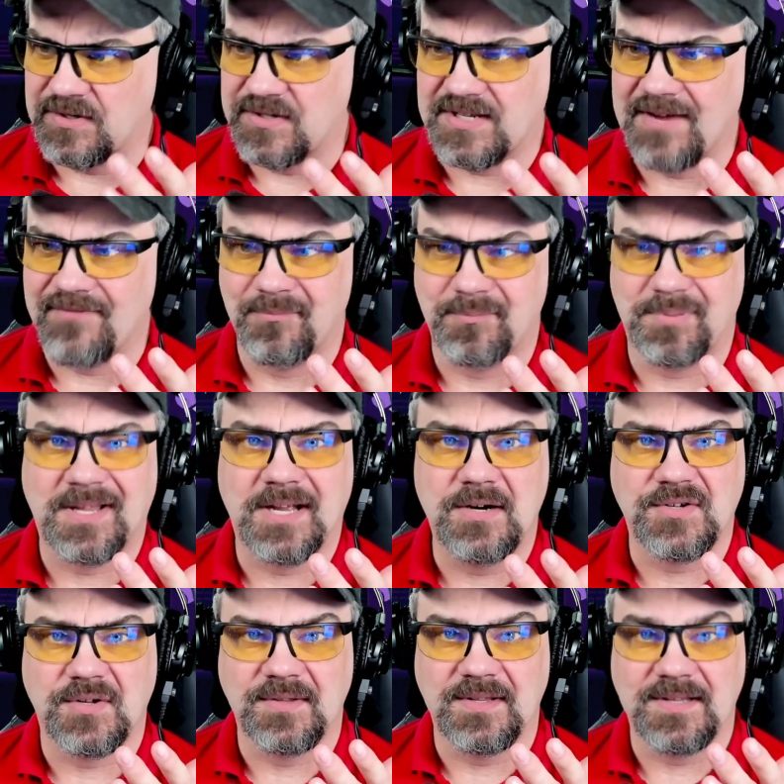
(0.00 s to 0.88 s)
or seven
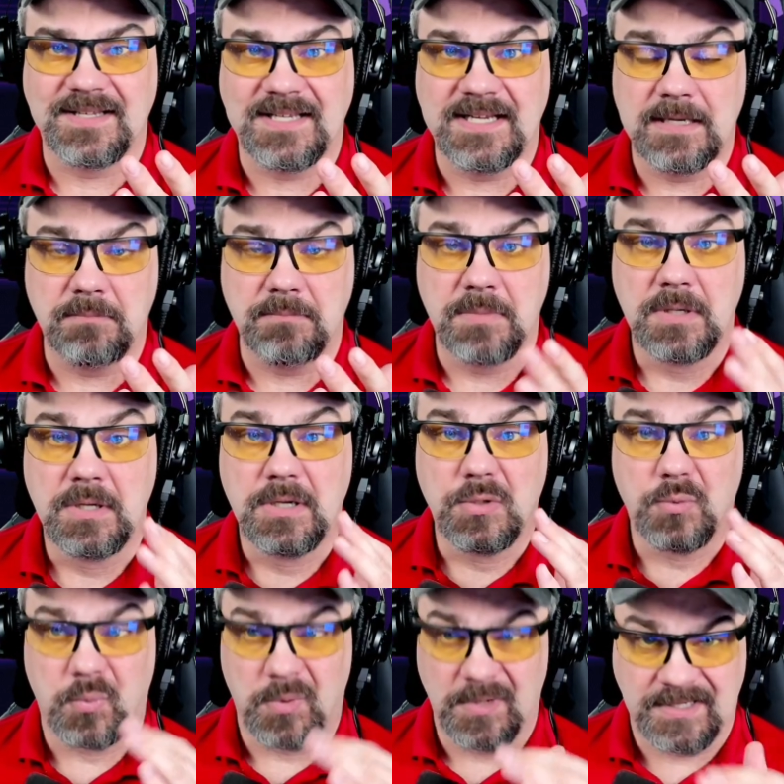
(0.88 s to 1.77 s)
players on the team
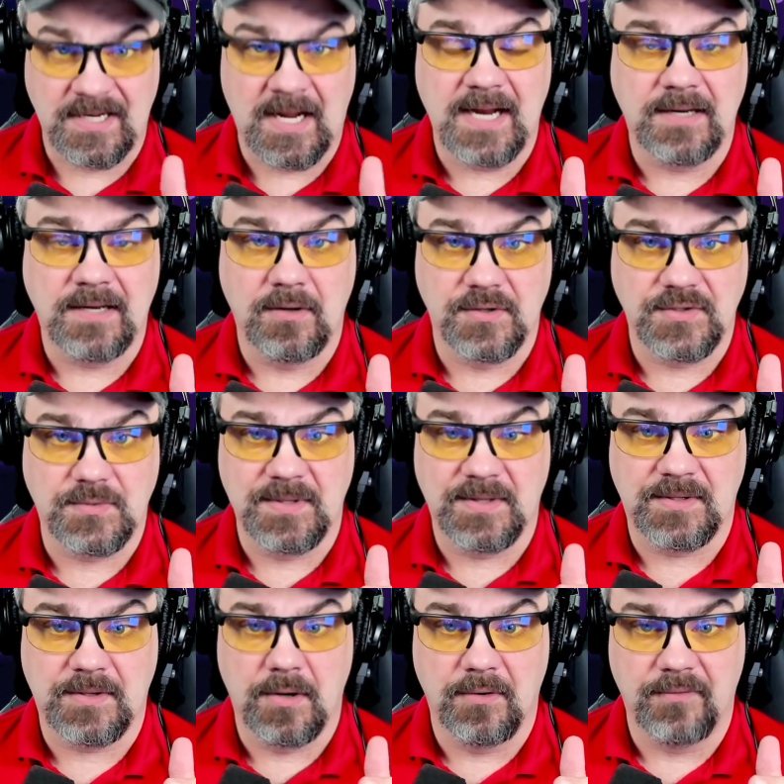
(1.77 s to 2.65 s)
were diagnosed
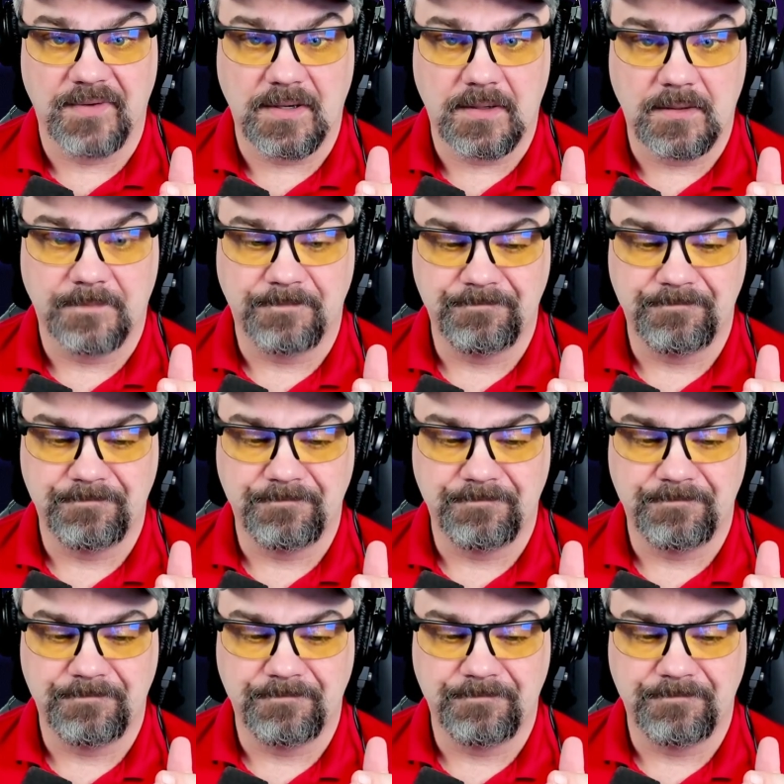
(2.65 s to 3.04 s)
with COVID.